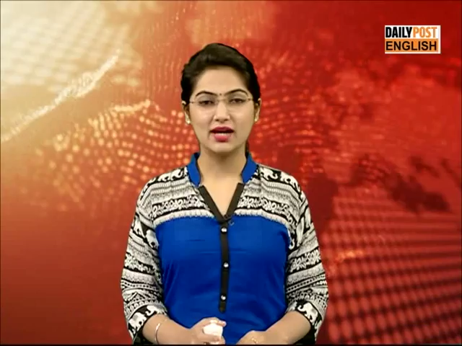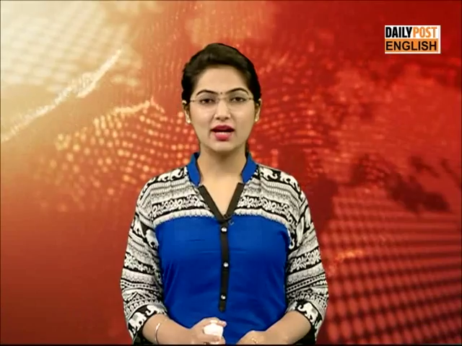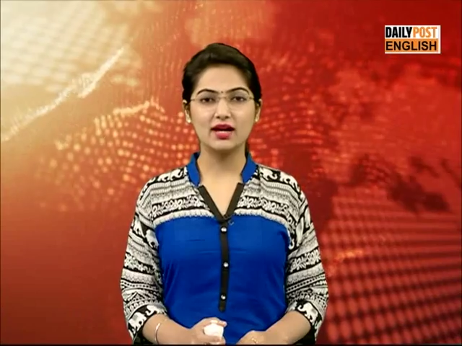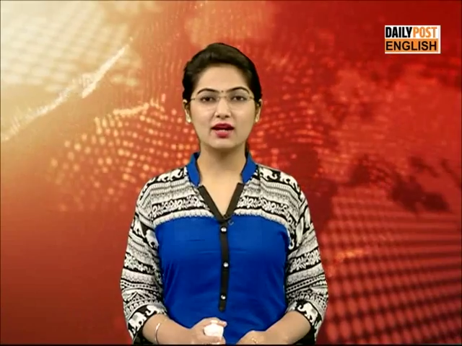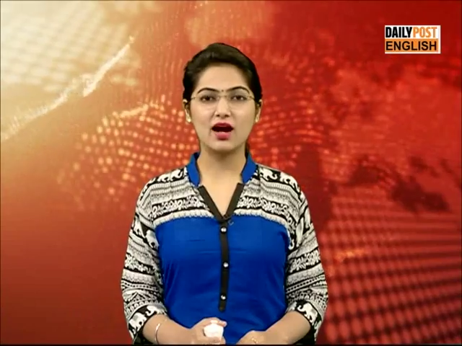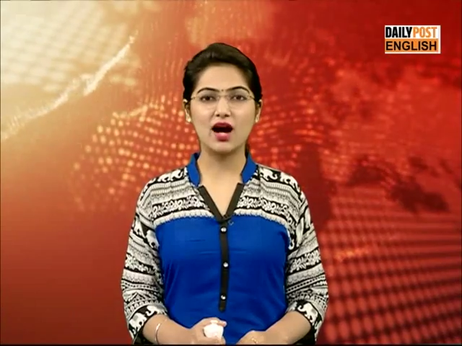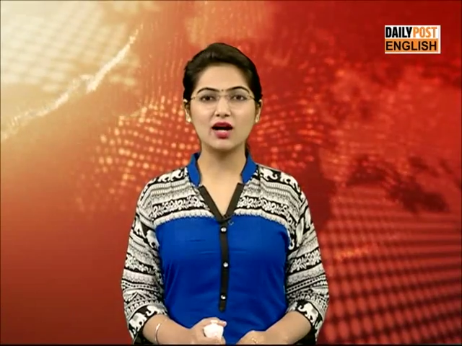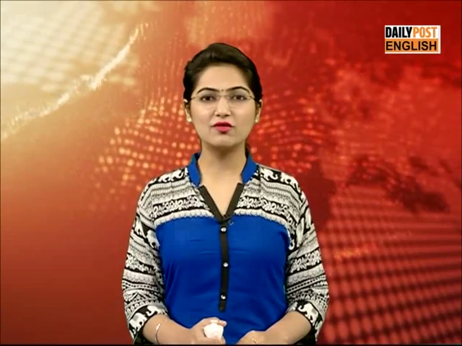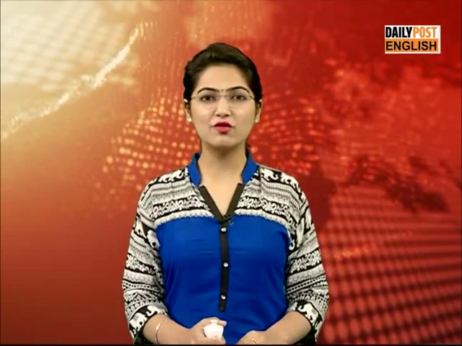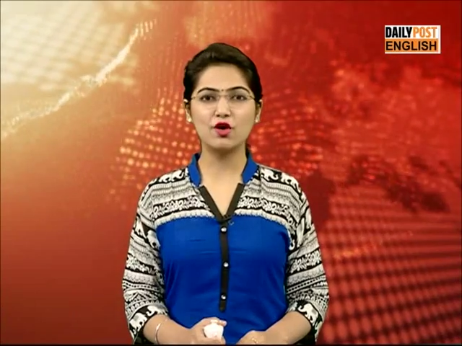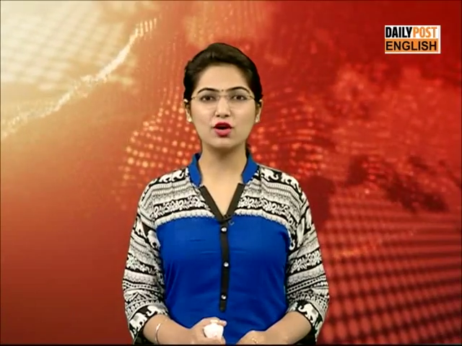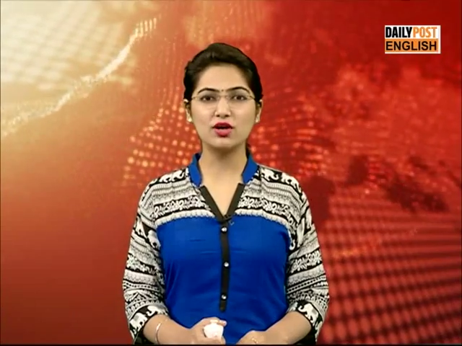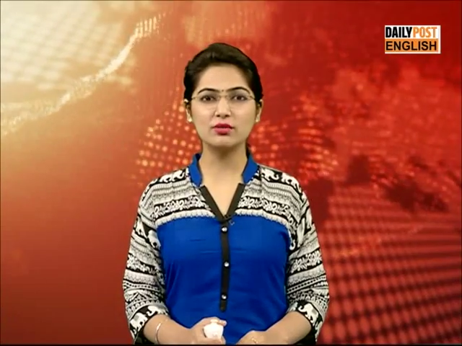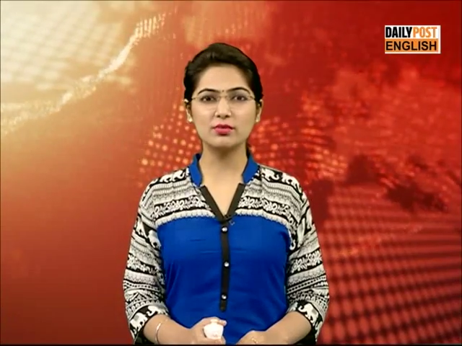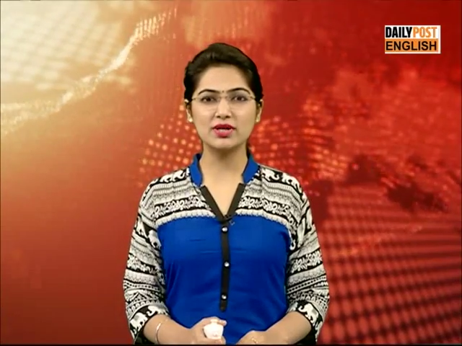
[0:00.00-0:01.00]
Iraq
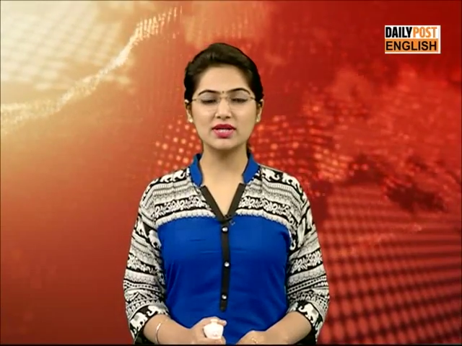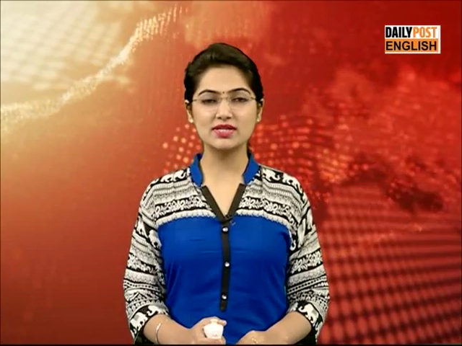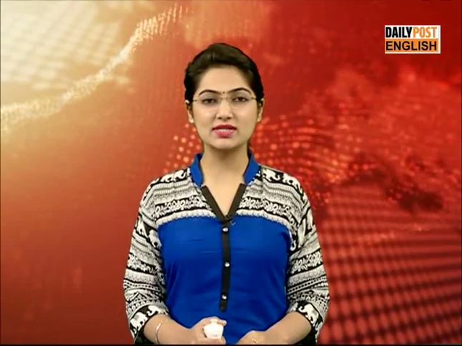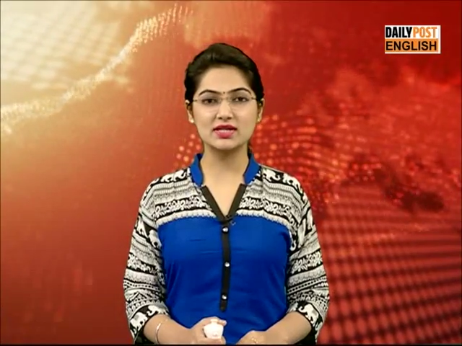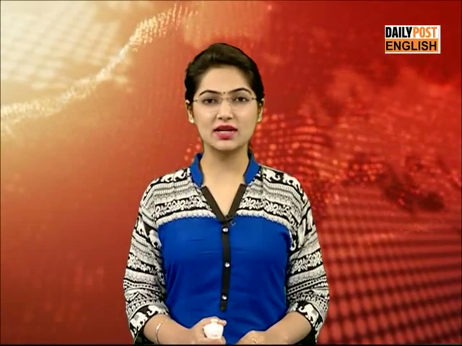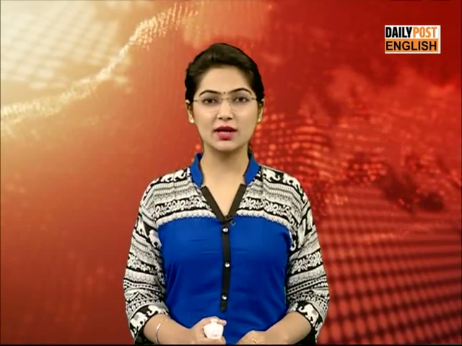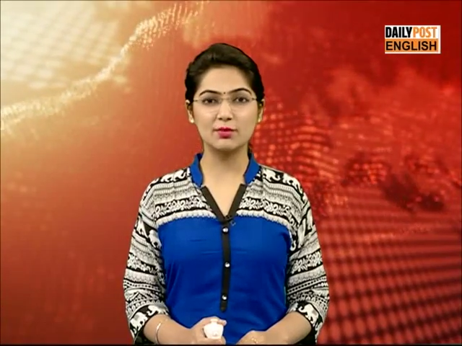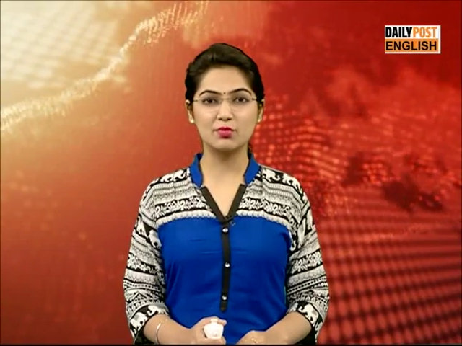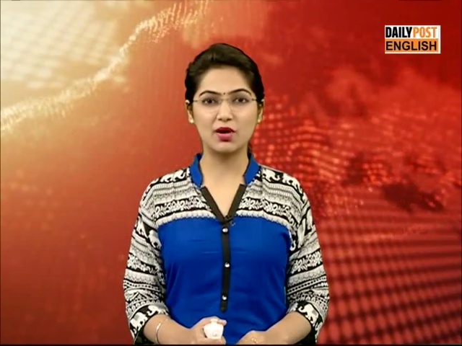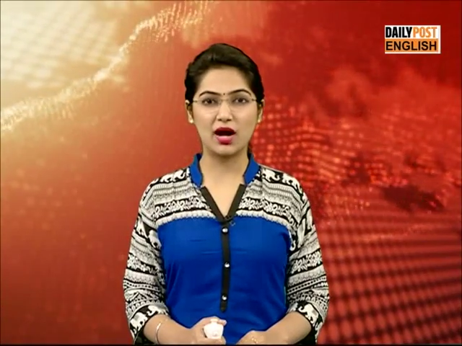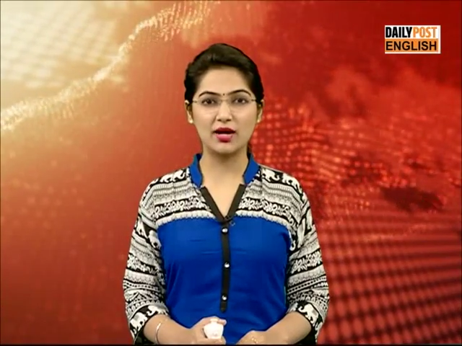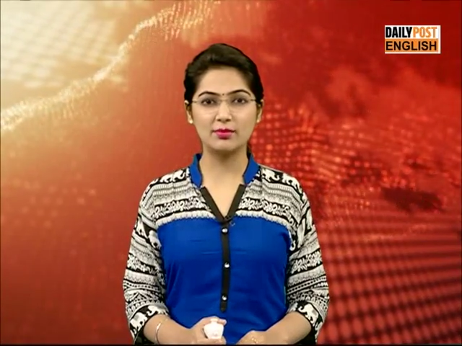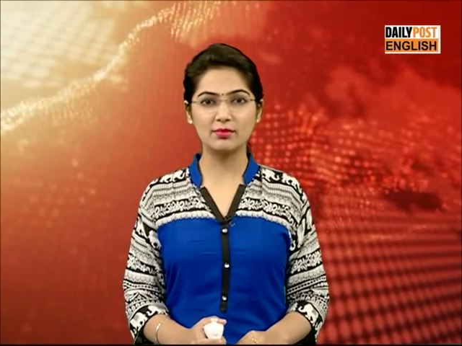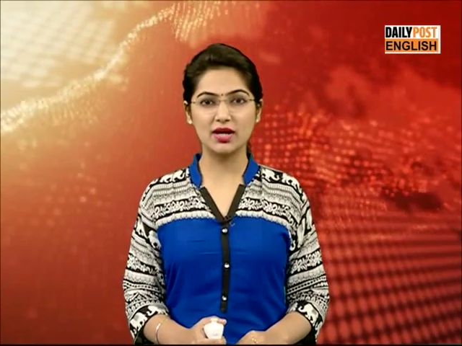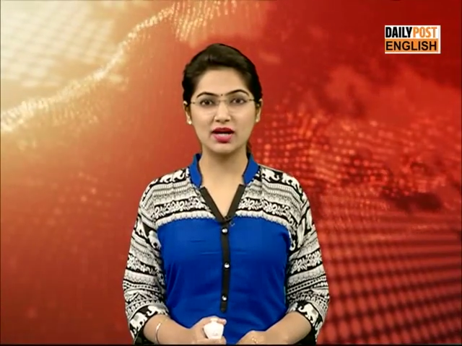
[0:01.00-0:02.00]
Foreign Minister
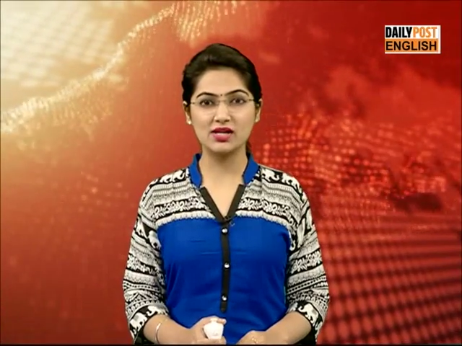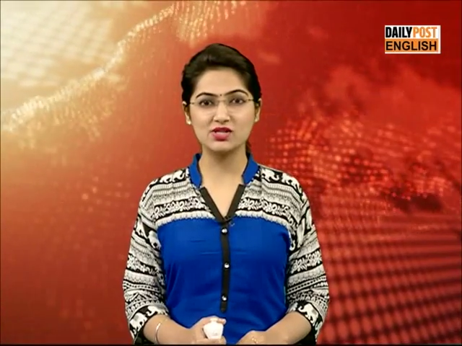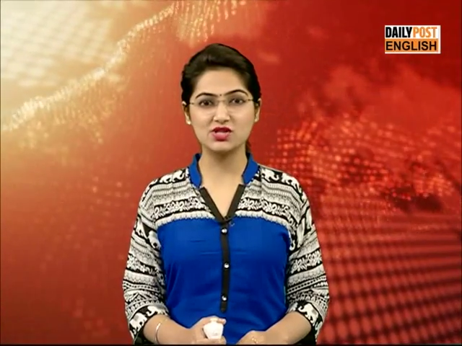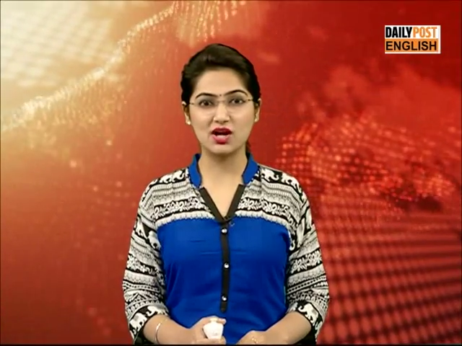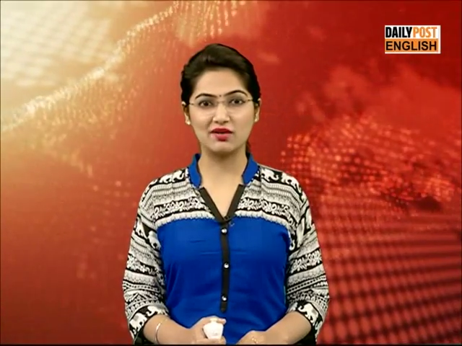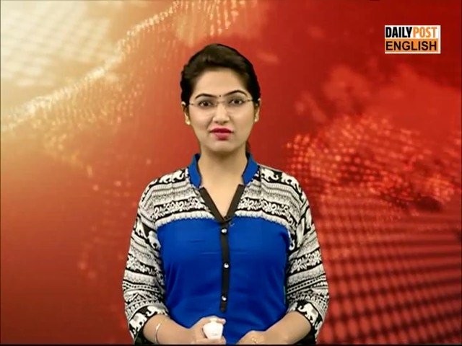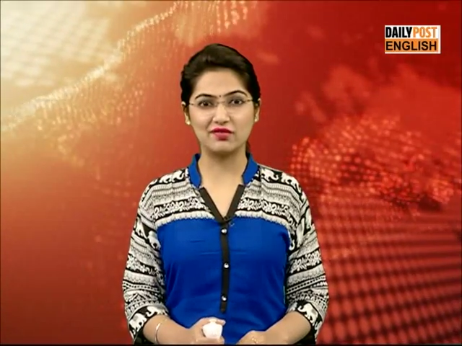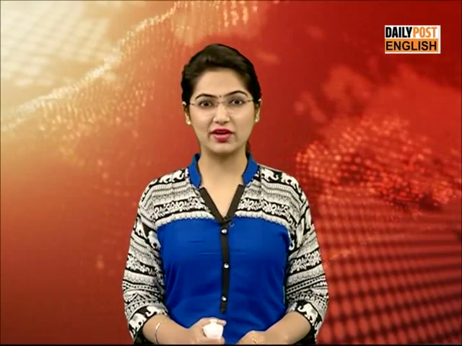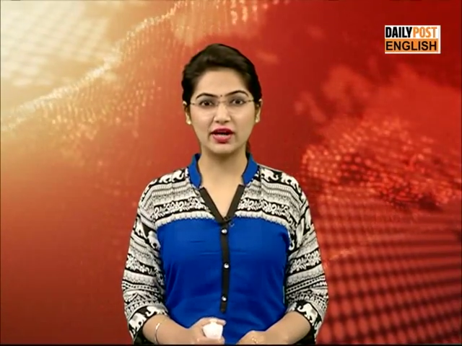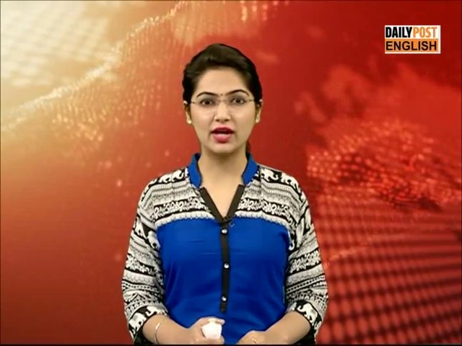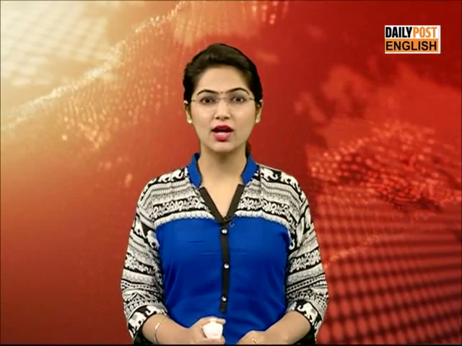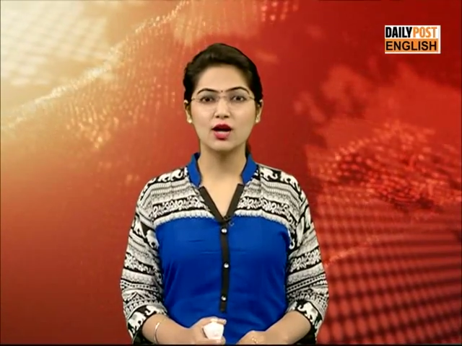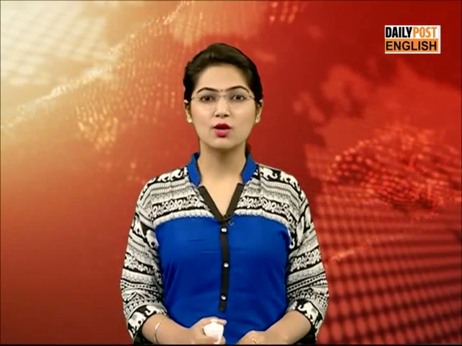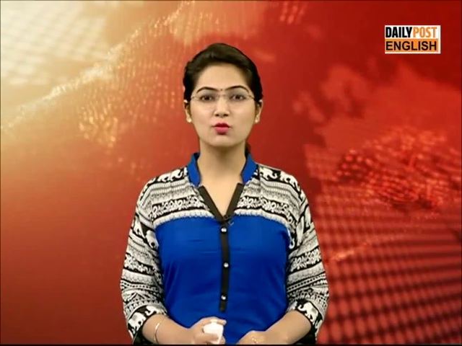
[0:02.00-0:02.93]
Ibrahim al Jaafari